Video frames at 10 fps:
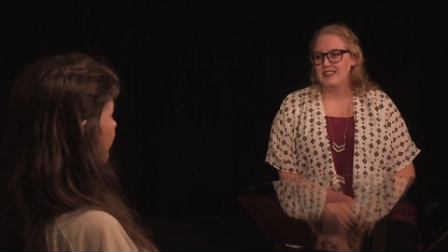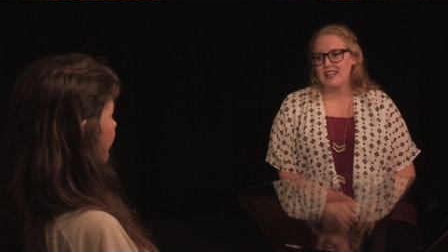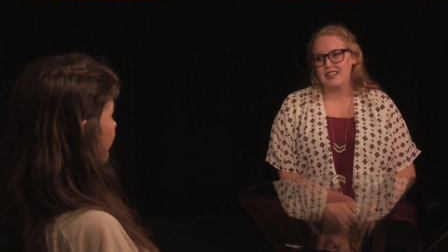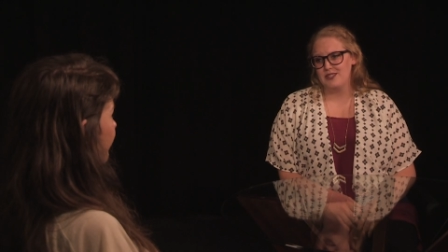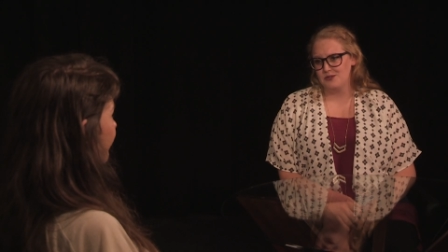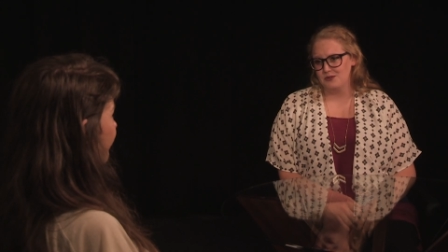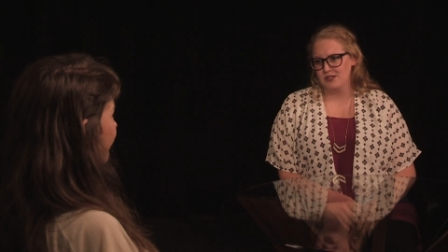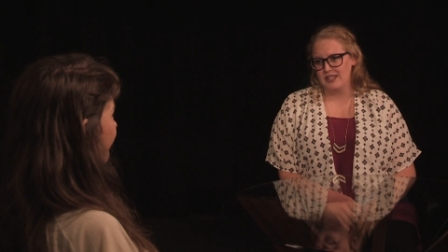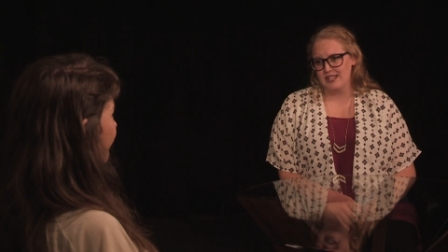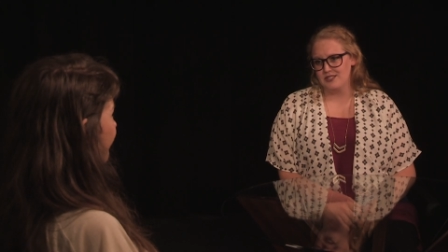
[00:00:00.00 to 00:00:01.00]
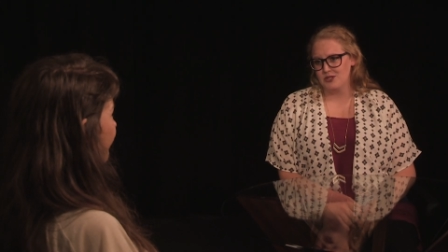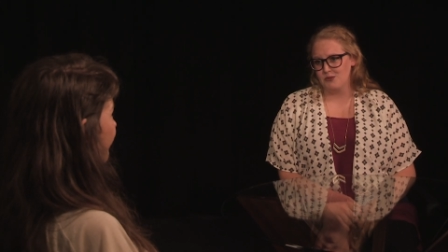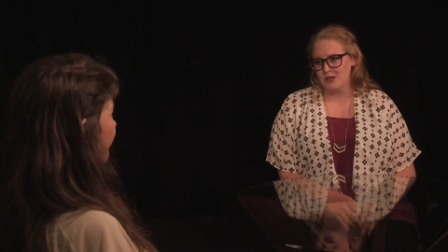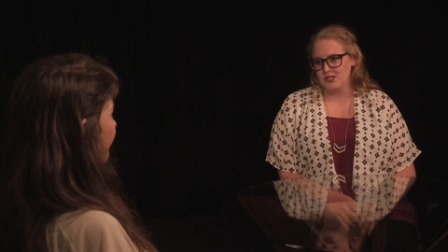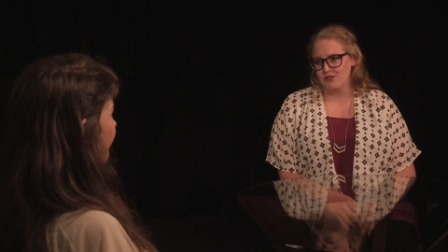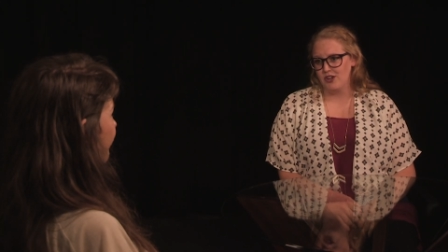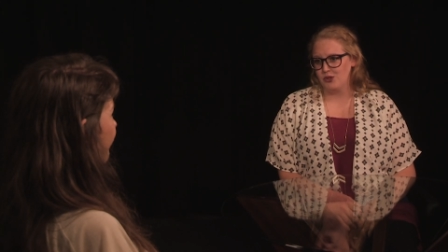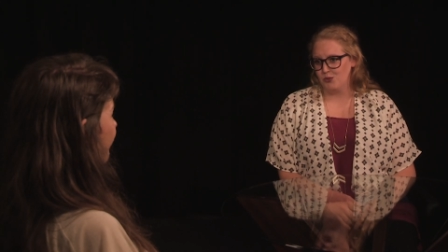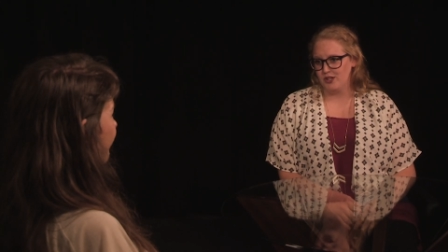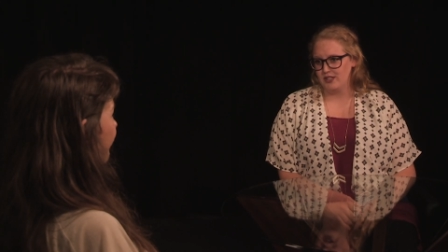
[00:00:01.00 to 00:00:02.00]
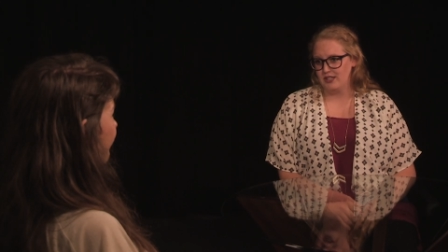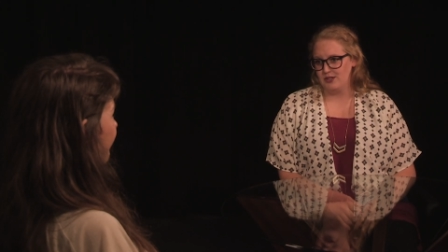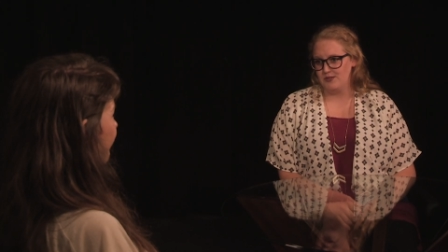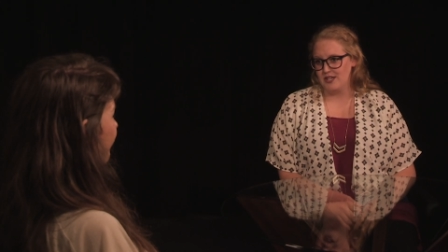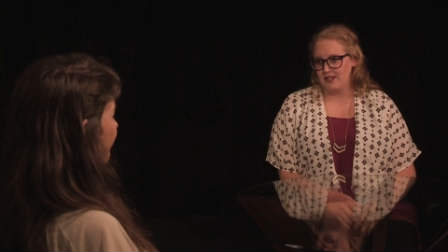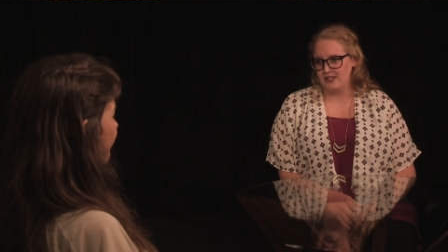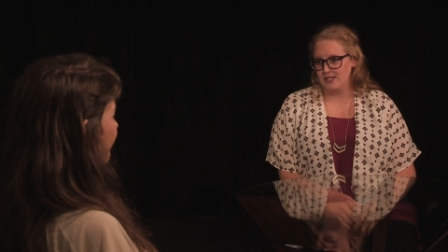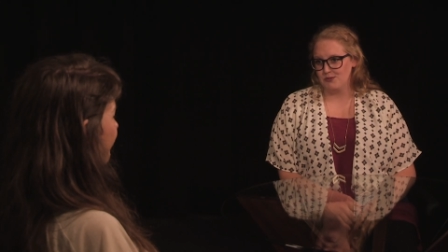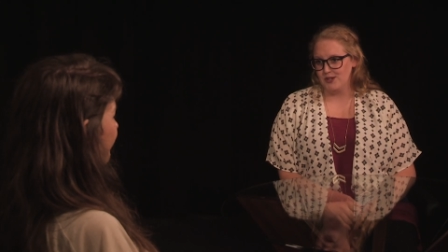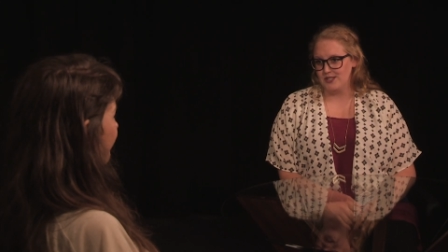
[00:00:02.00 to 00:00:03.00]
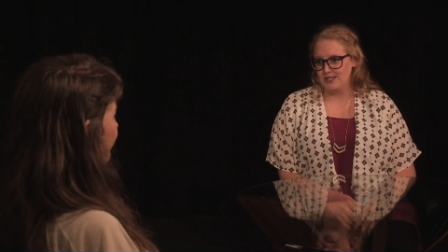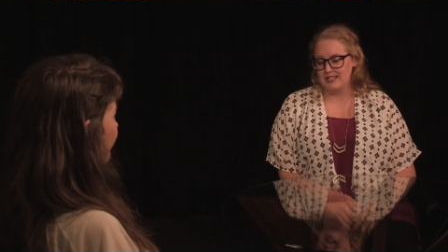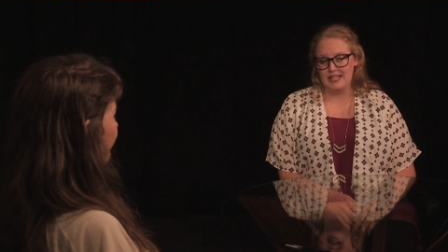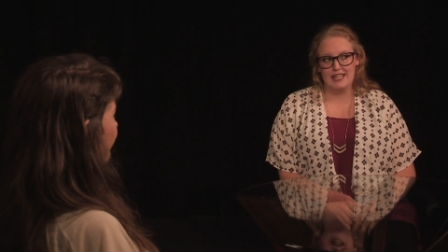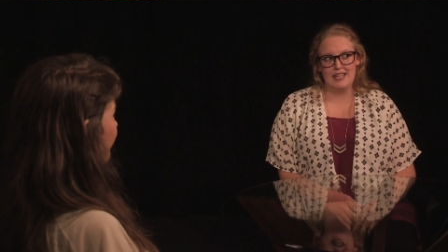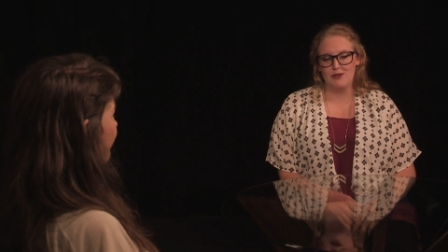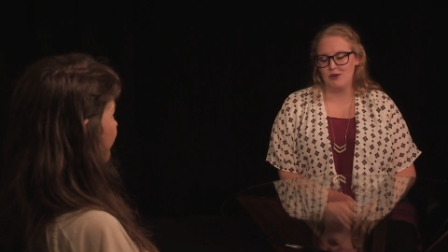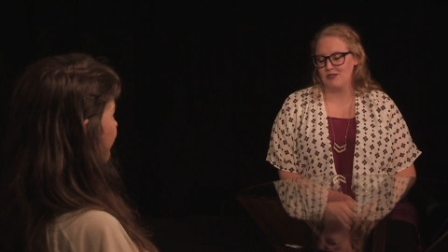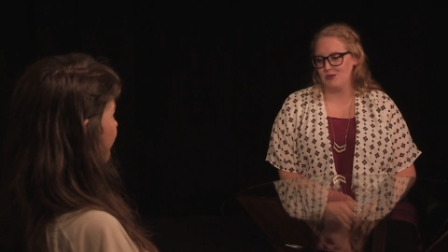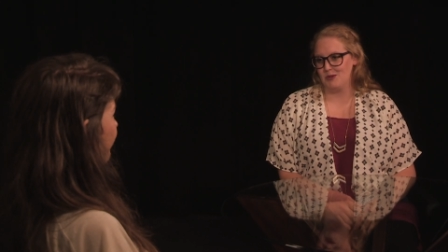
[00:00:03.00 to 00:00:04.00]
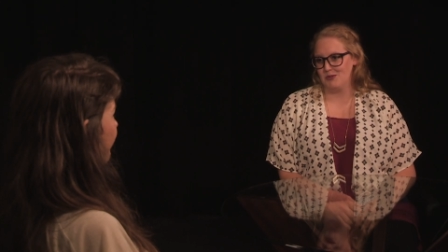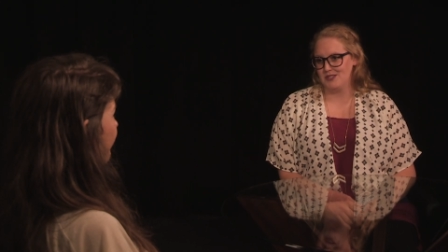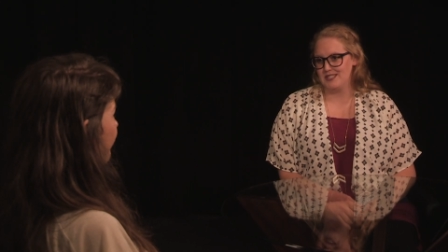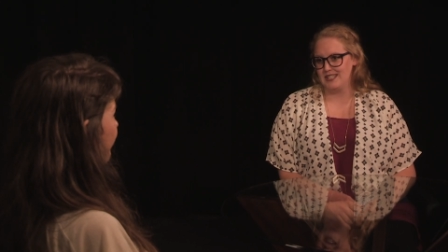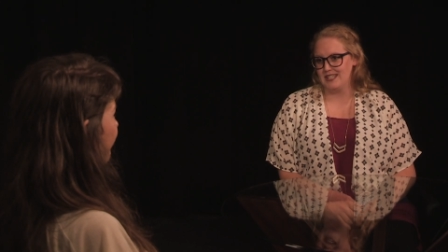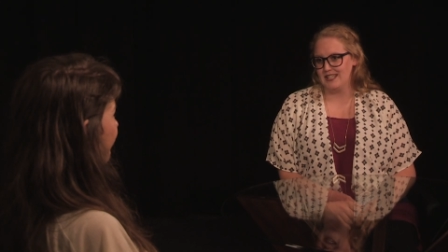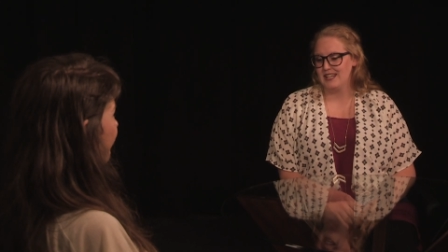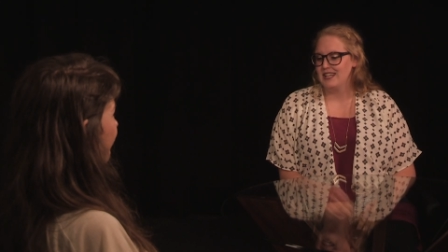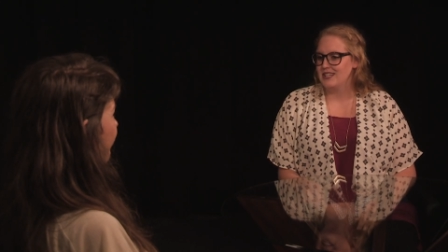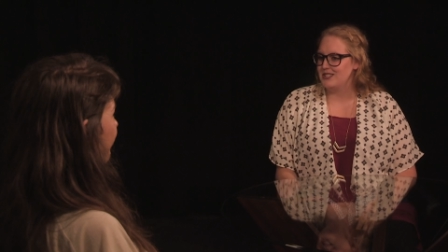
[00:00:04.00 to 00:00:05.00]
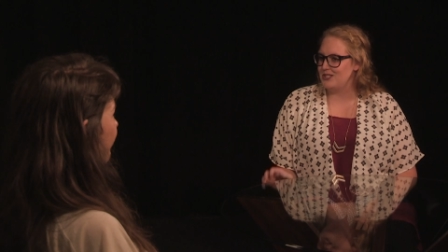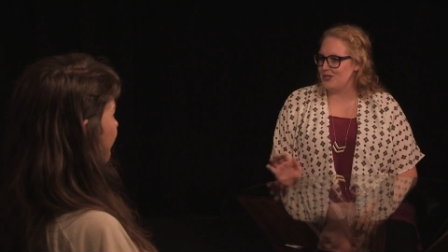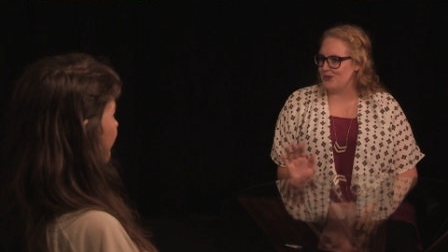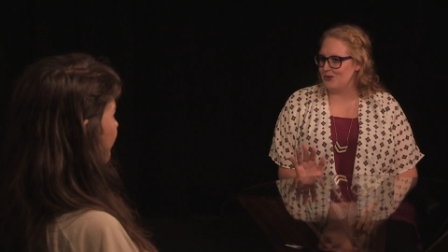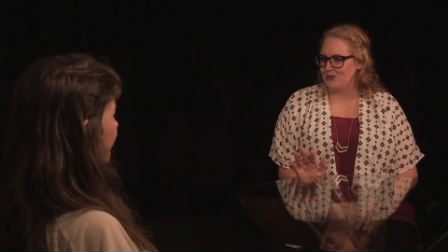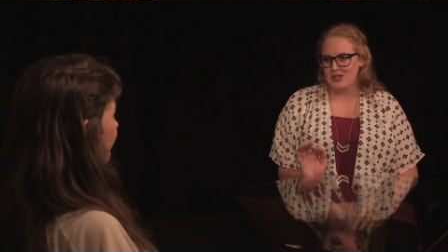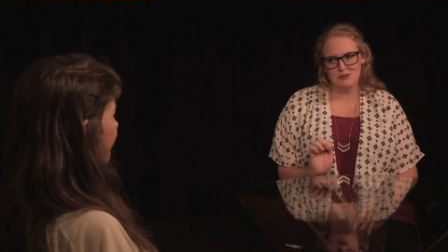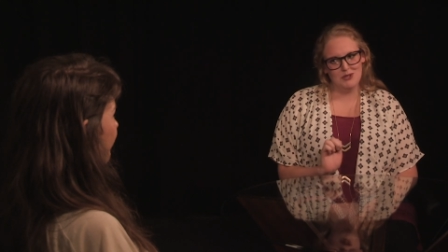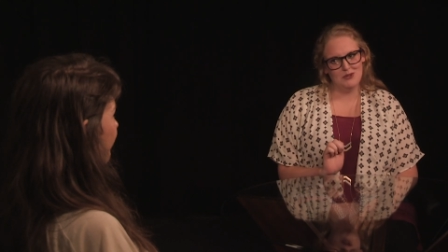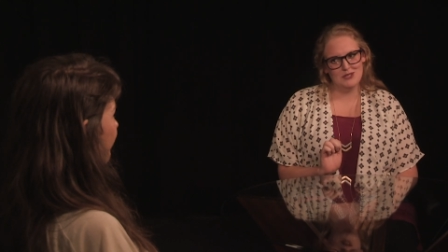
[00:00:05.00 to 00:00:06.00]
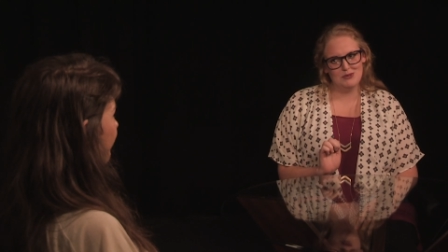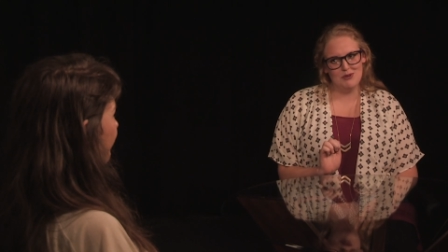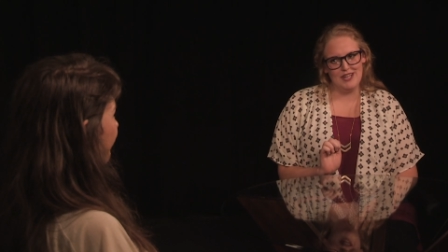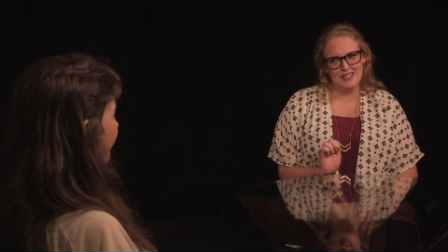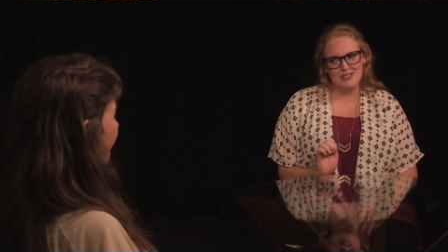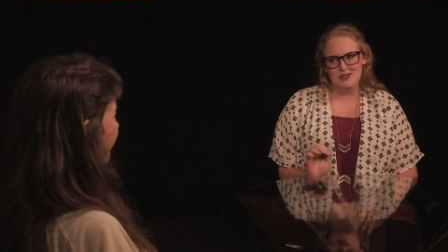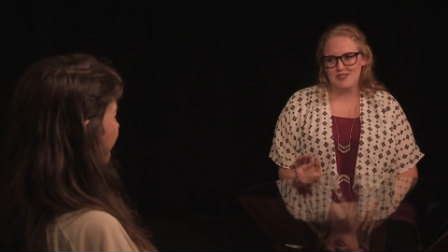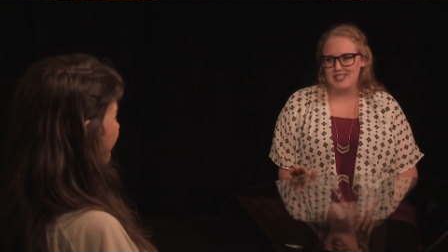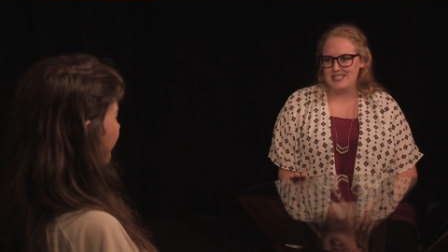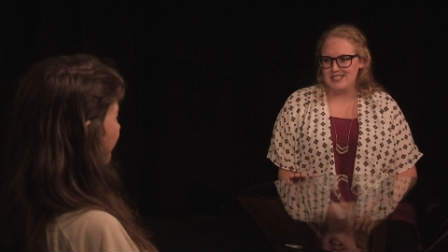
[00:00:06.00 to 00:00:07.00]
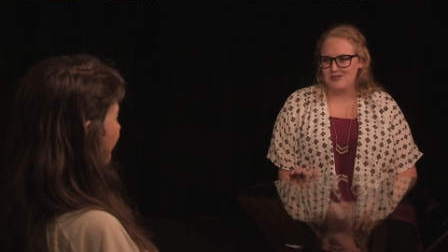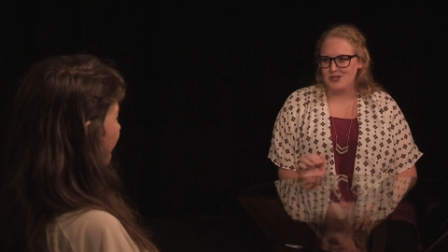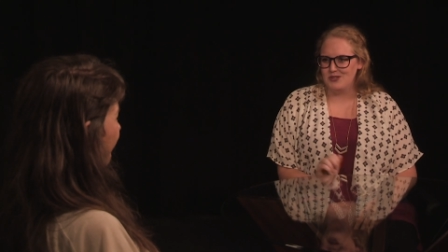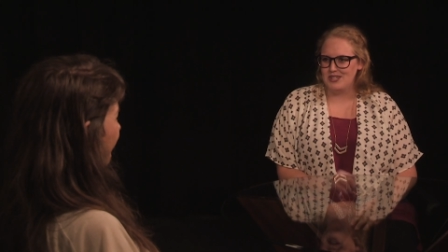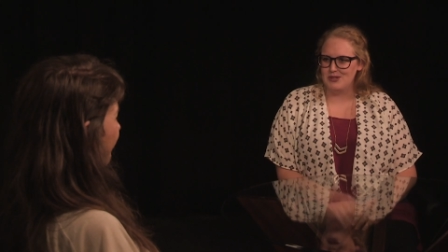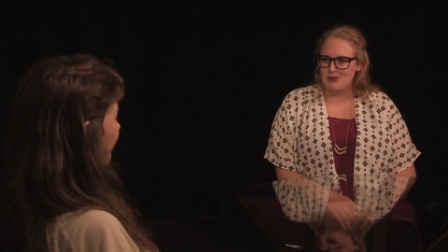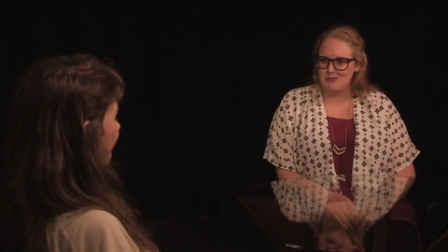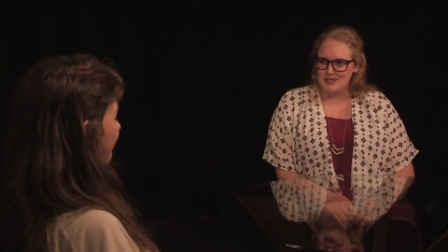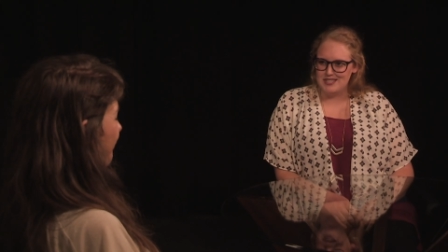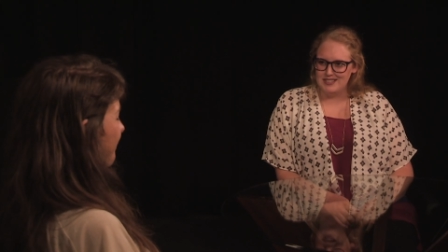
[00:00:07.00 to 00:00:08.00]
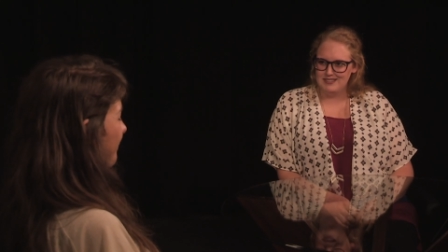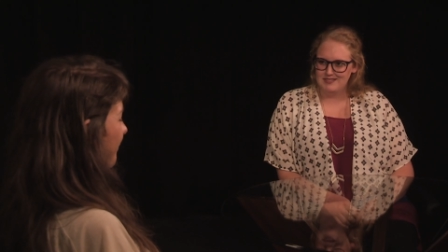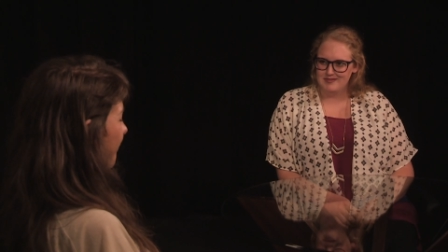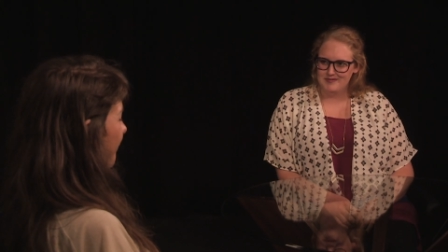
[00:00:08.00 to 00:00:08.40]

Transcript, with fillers: Thank you again so much for all the work that you've done on this project. I can't wait for people to see it. Do you, not to put you on the spot, do you have an idea of when you think it might be done?